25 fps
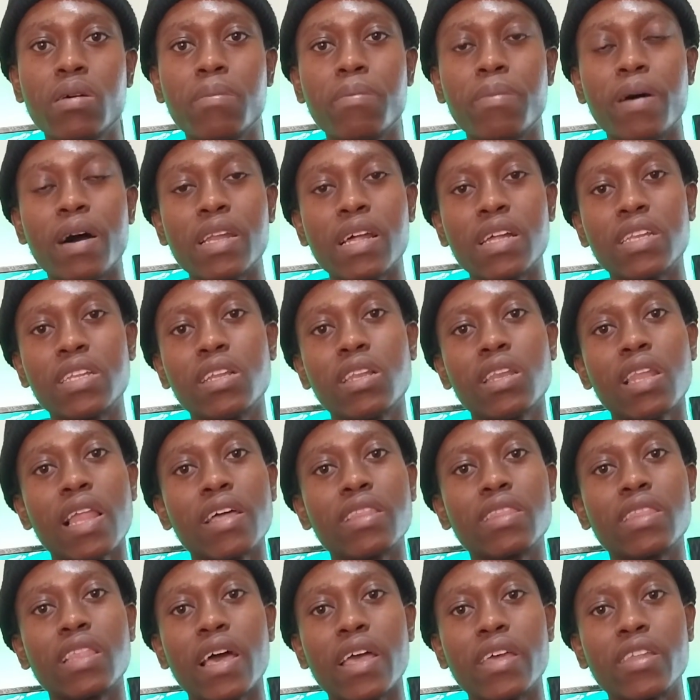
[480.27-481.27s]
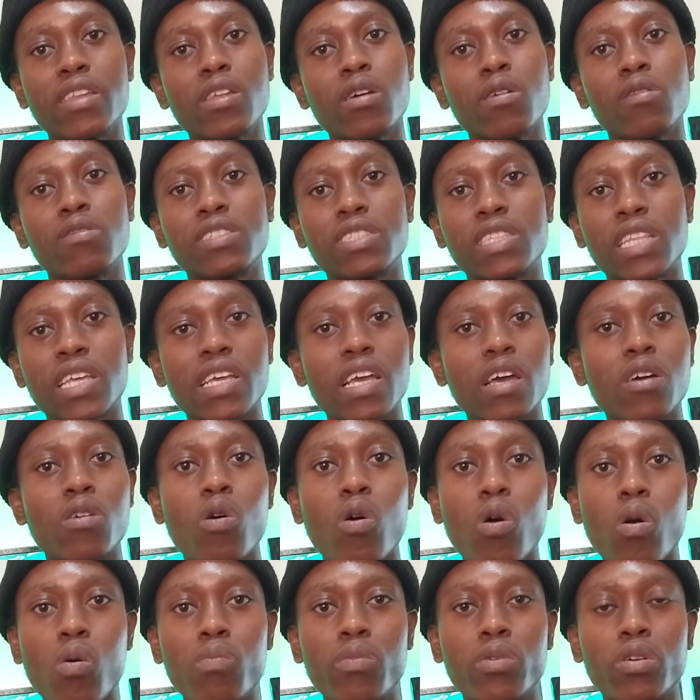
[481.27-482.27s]
but I didn't like the idea of staying at
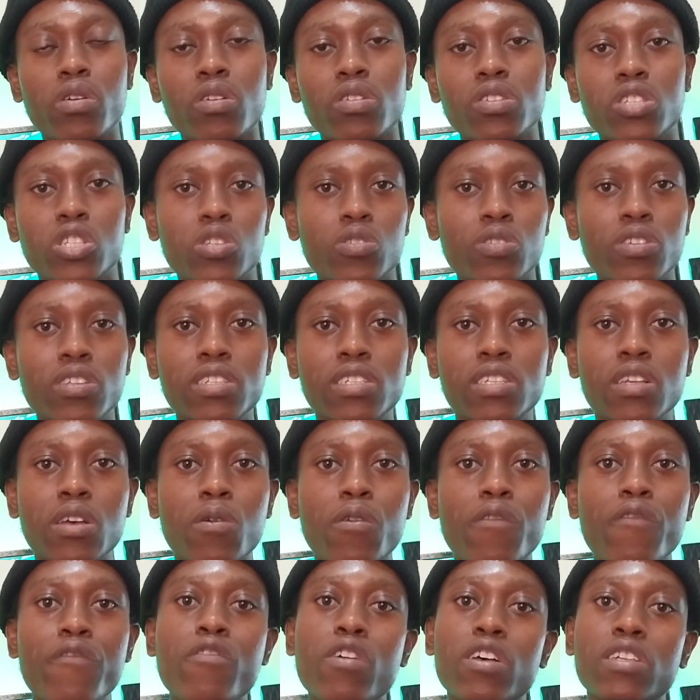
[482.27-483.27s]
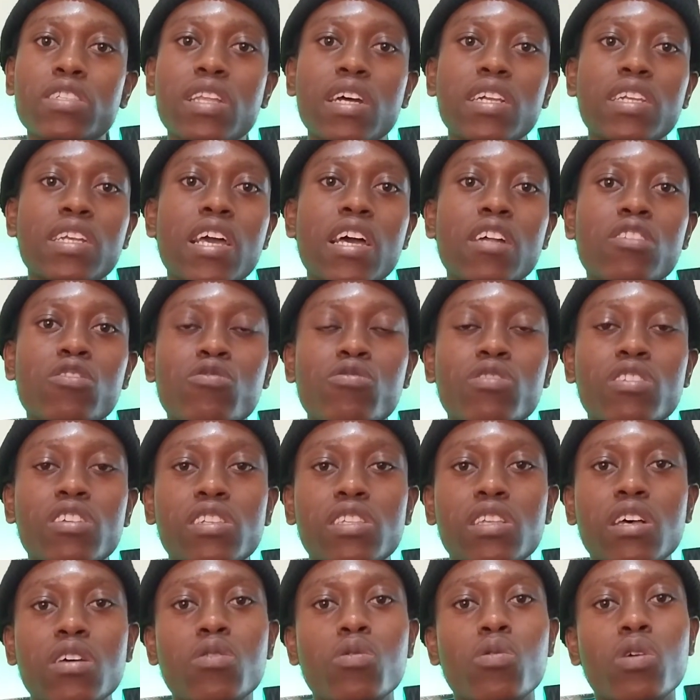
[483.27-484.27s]
home, because UNISA, if you're studying at
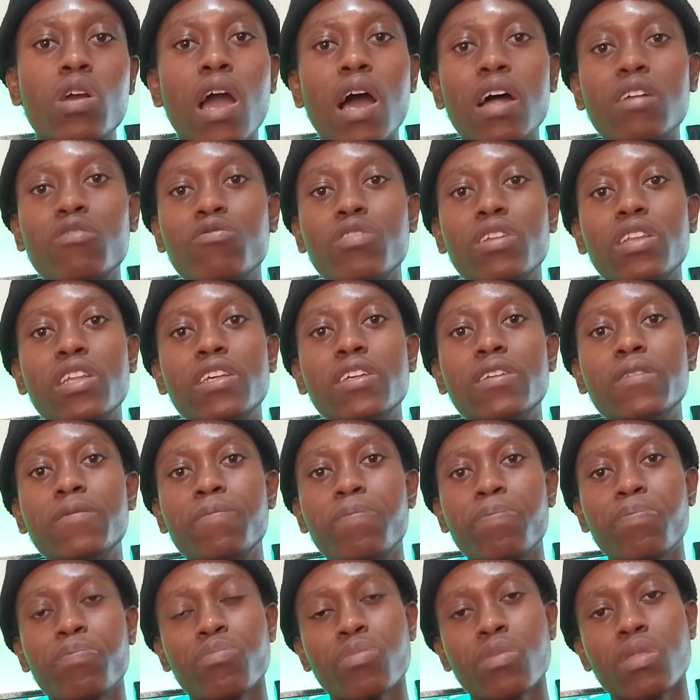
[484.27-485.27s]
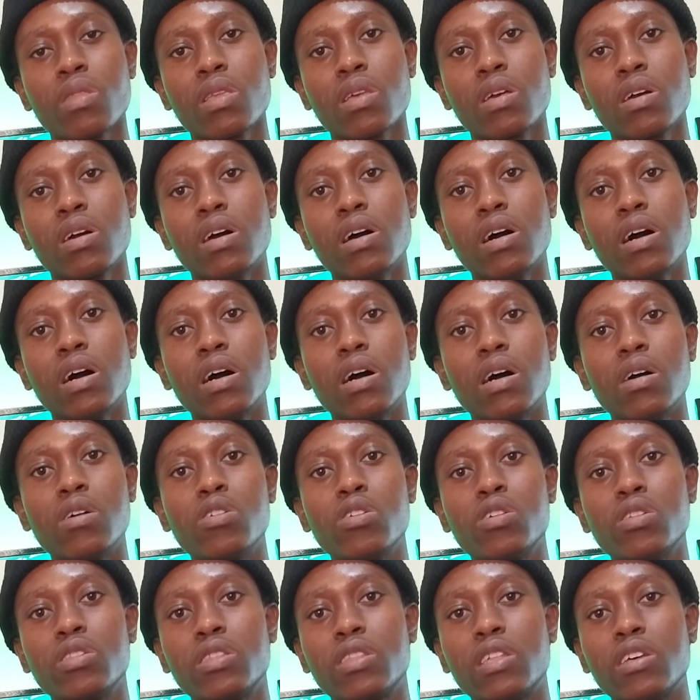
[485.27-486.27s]
UNISA, you can't really
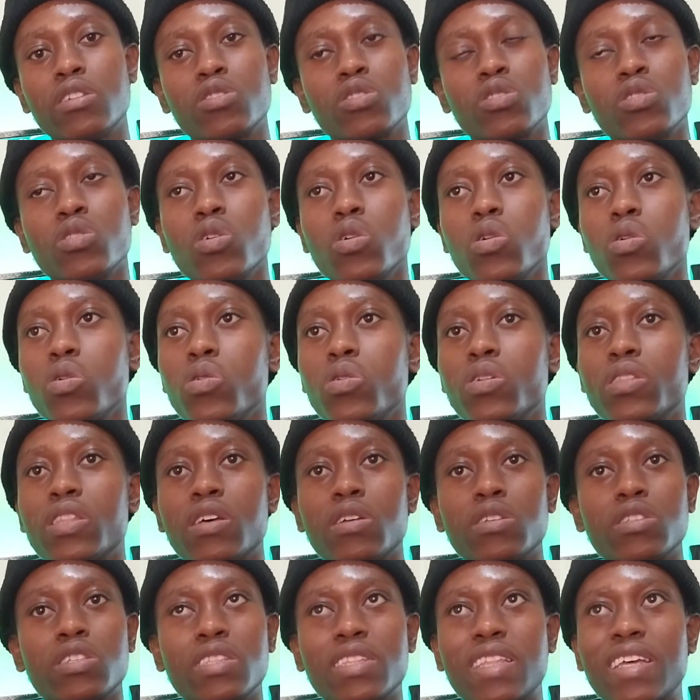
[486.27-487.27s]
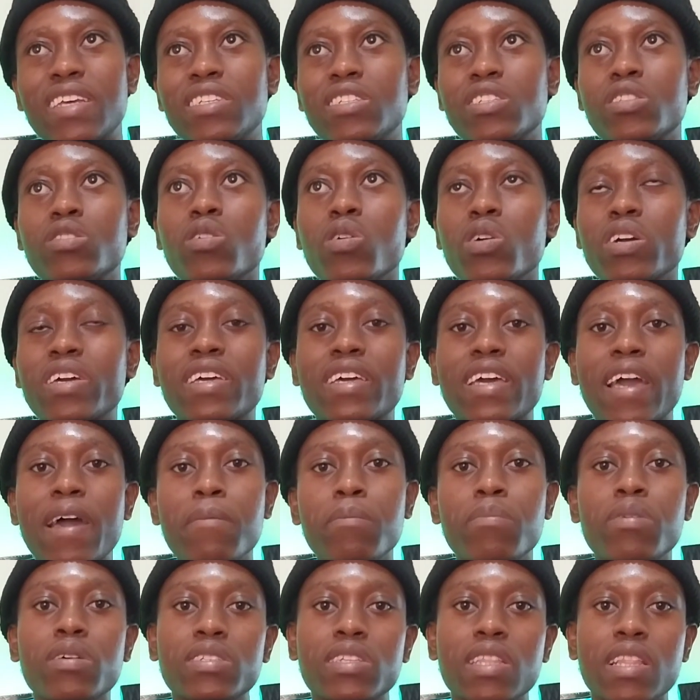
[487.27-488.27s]
there's no
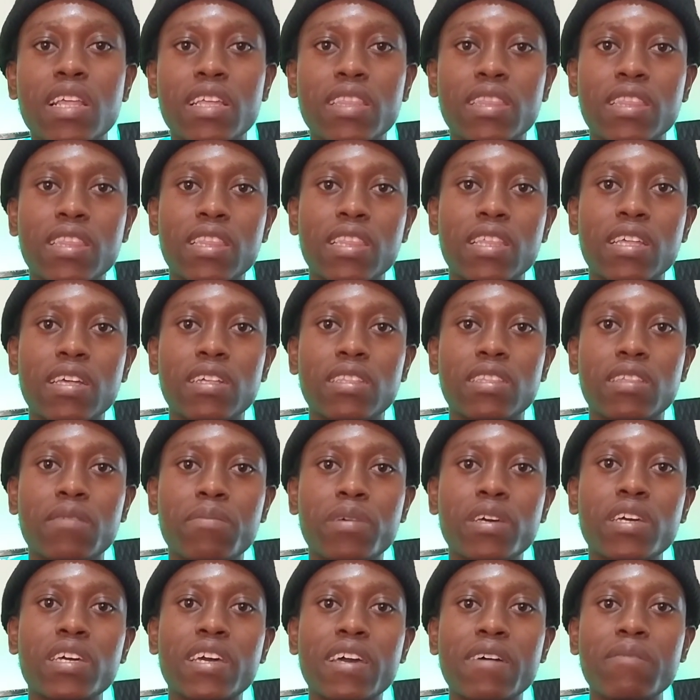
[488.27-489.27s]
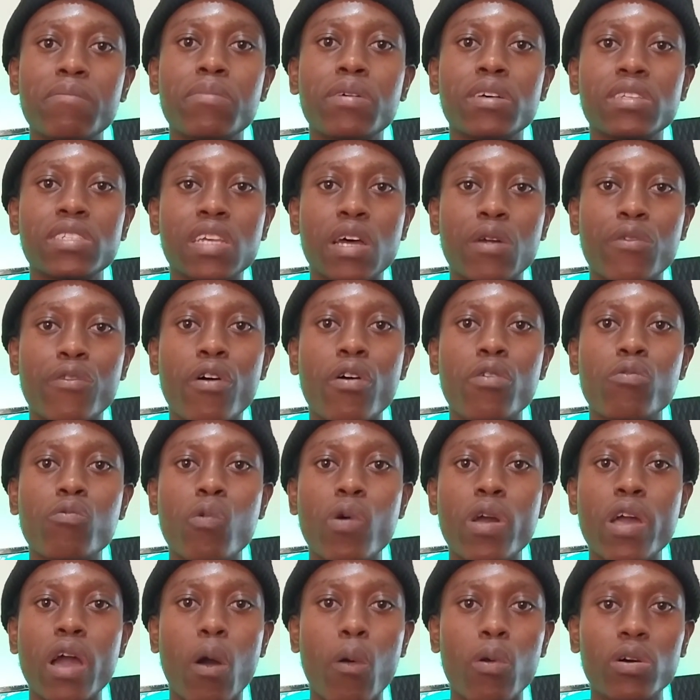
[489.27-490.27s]
campus, like the main campus around
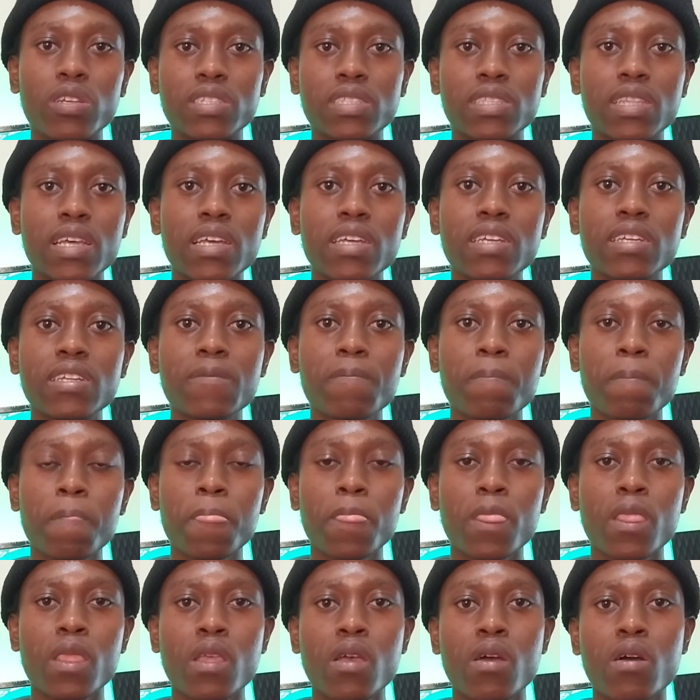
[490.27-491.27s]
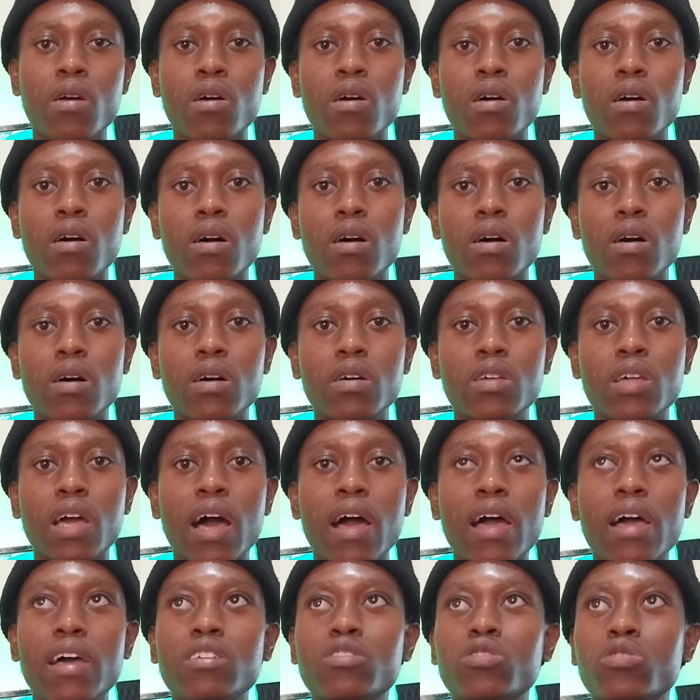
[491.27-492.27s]
where I was staying. I
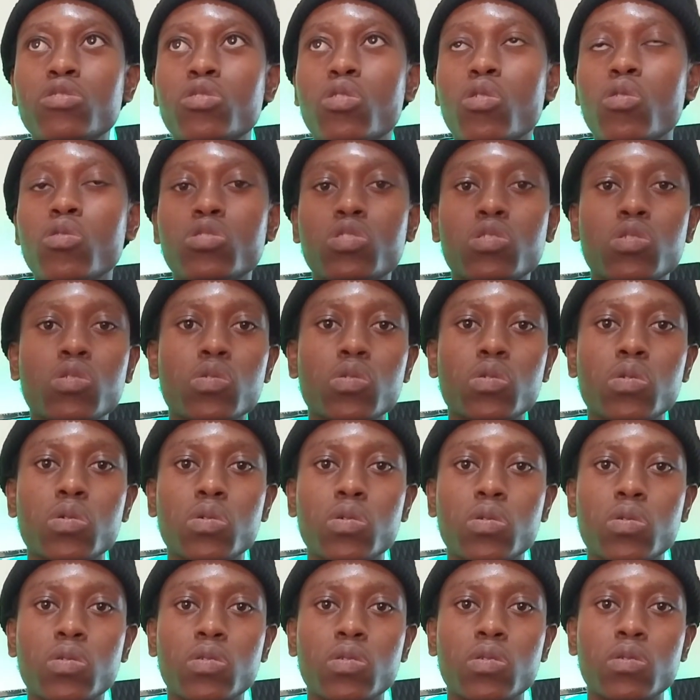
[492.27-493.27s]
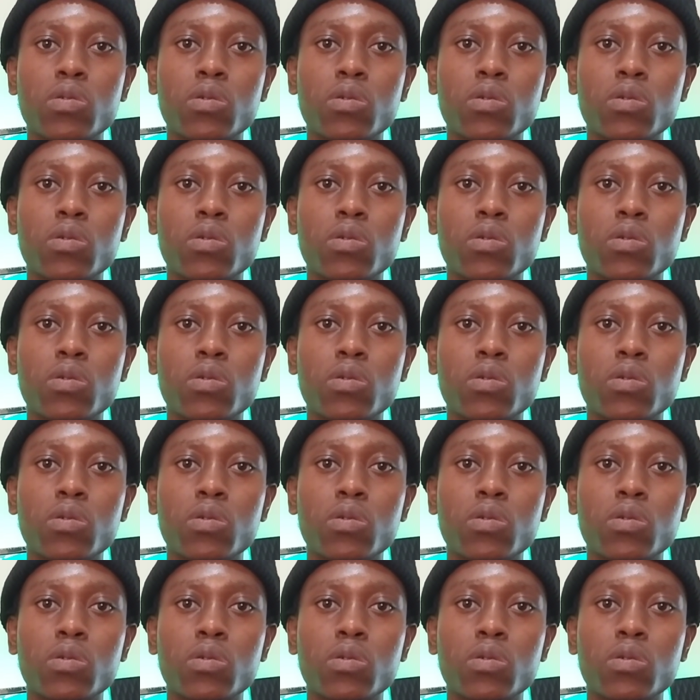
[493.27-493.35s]
had to go to